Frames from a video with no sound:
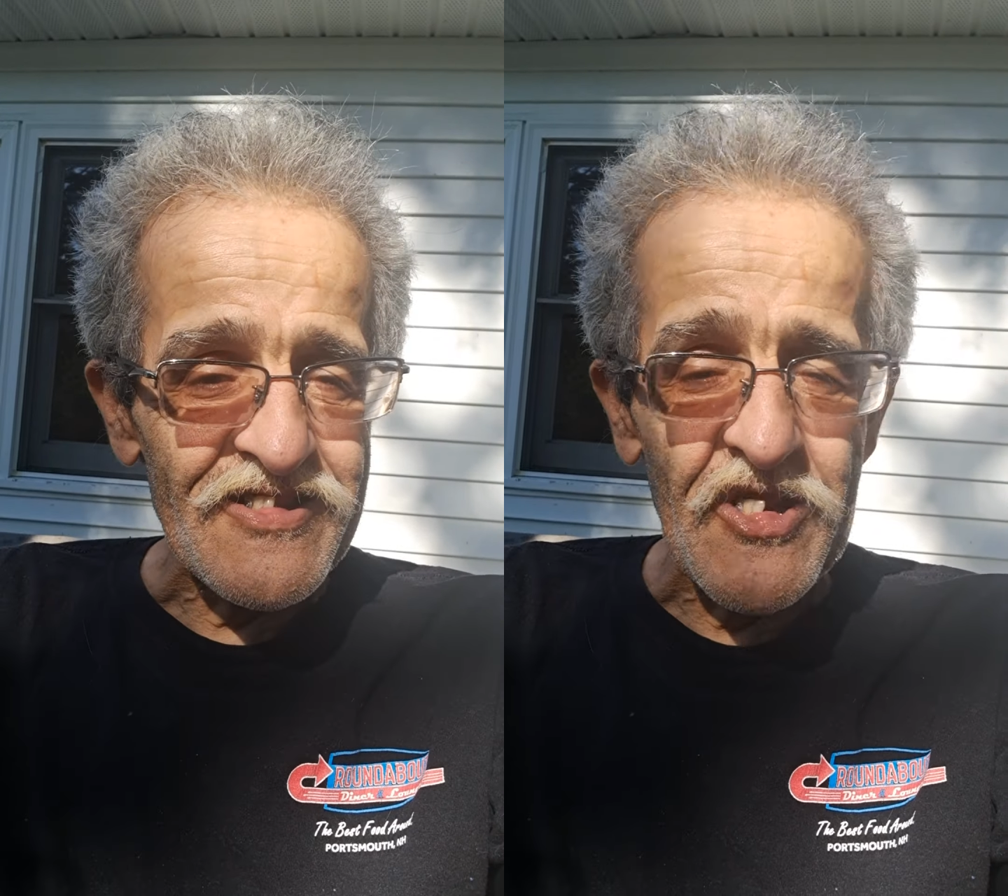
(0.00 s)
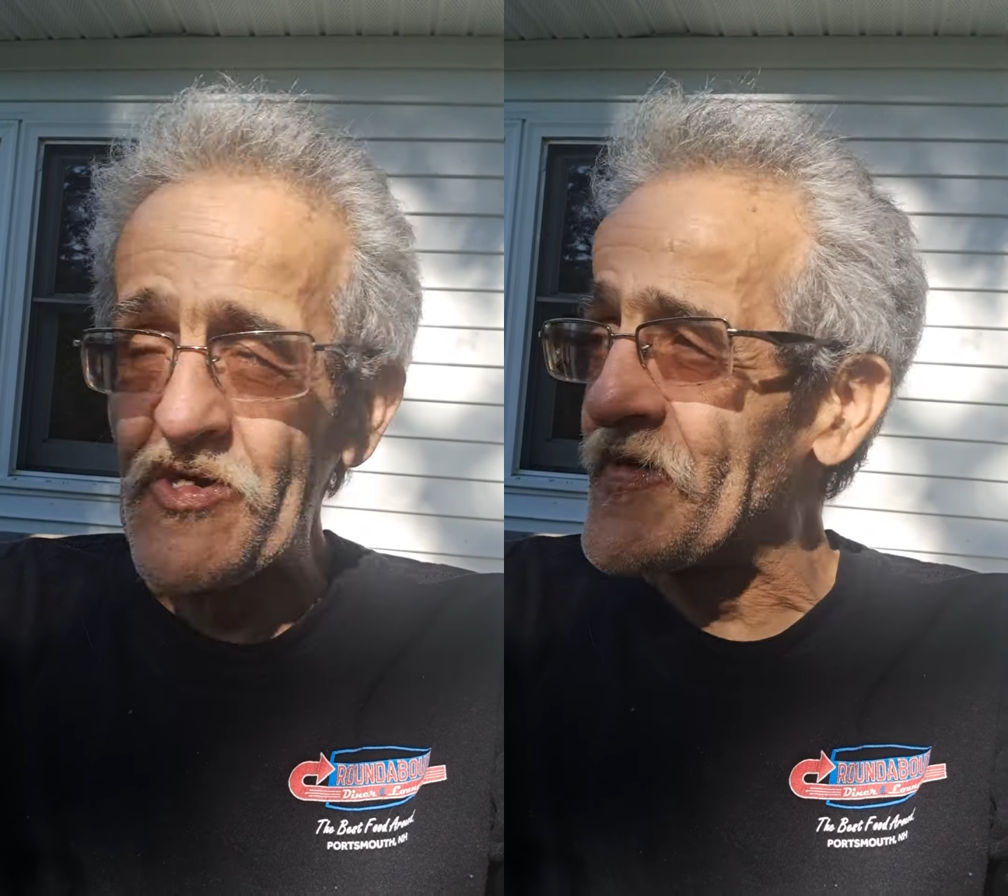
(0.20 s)

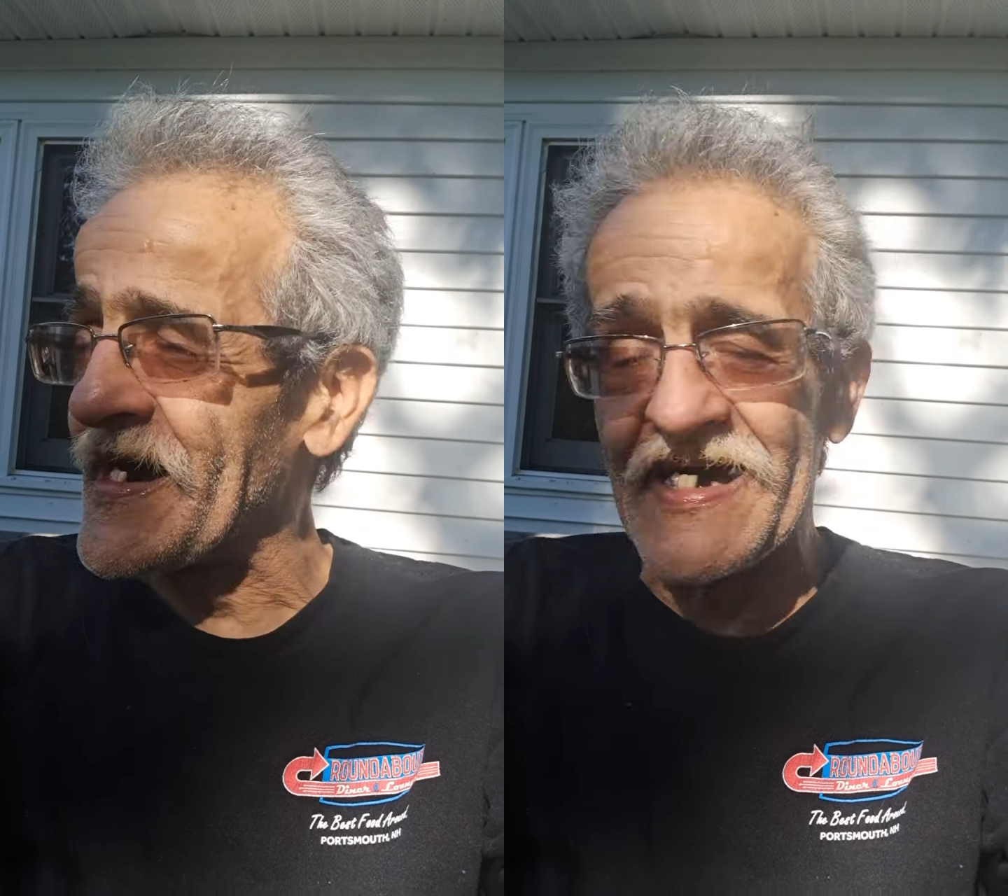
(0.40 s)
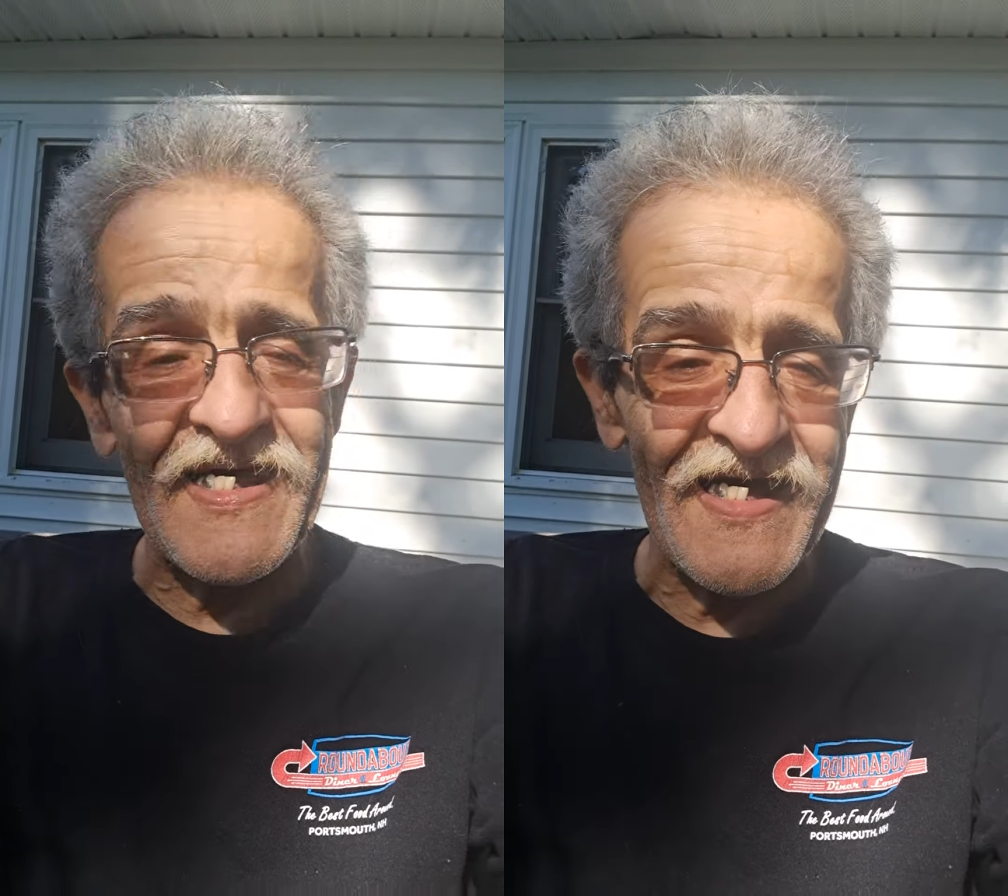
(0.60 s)
do
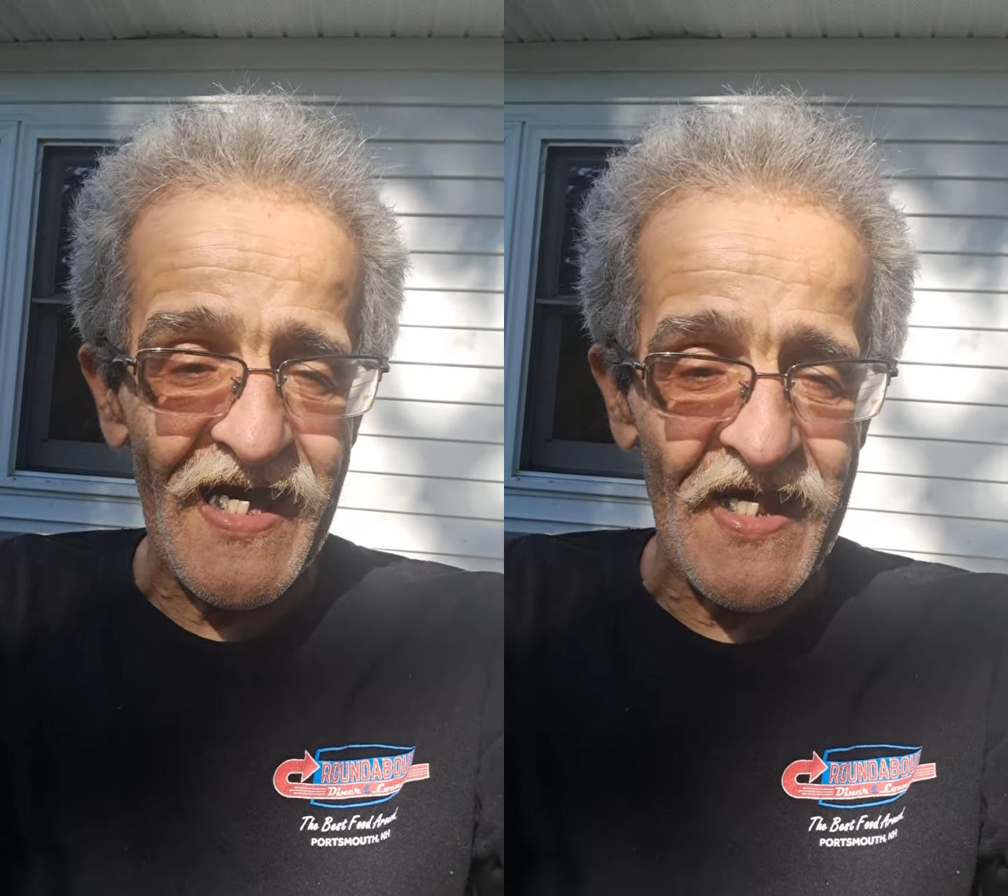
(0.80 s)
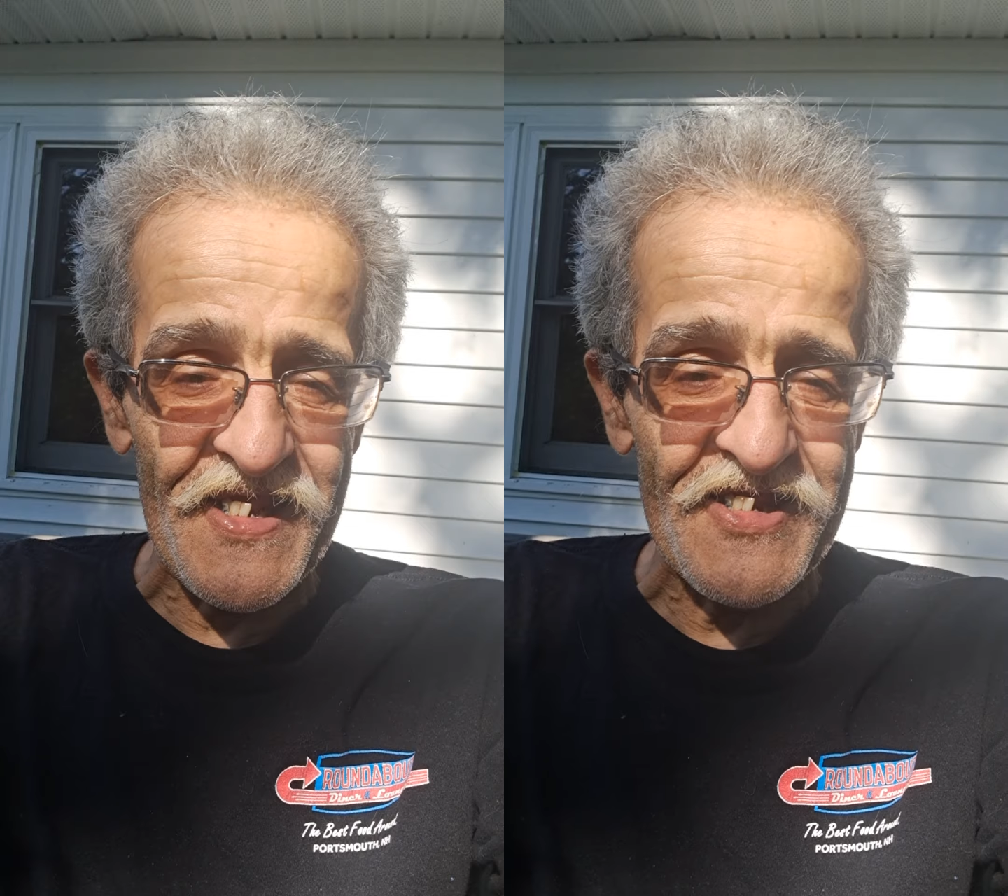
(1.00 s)
uh,
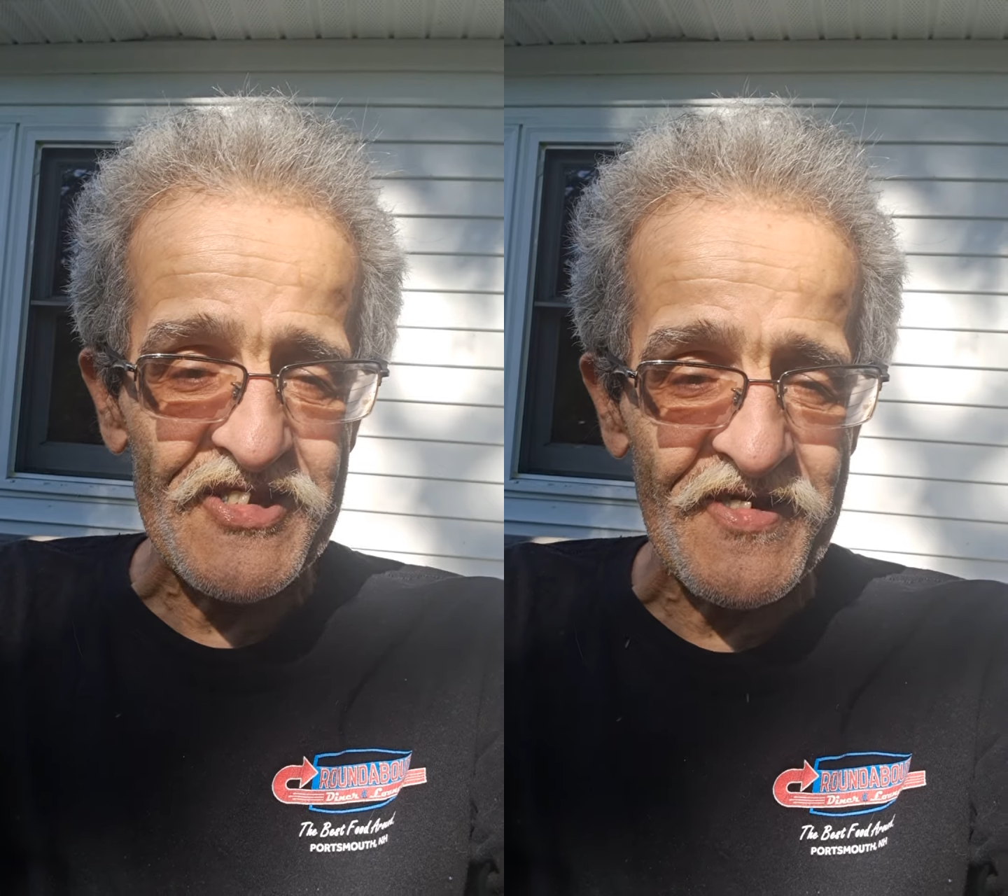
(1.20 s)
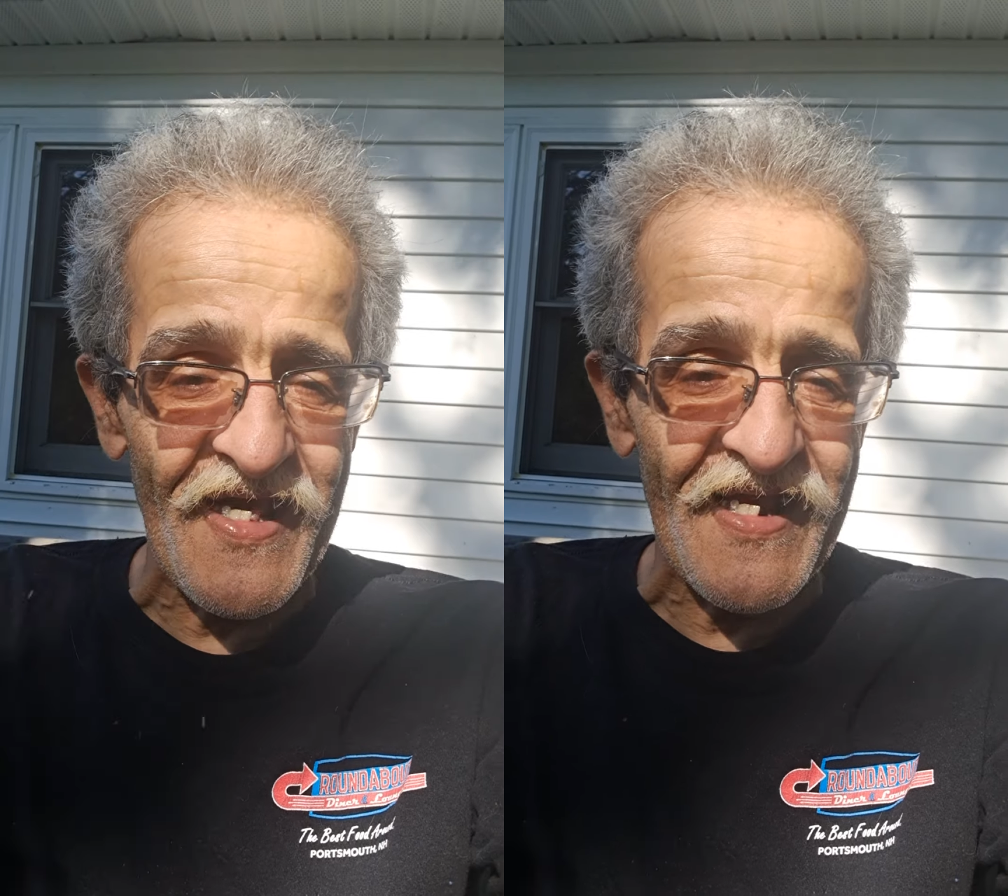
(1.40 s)
on the internet.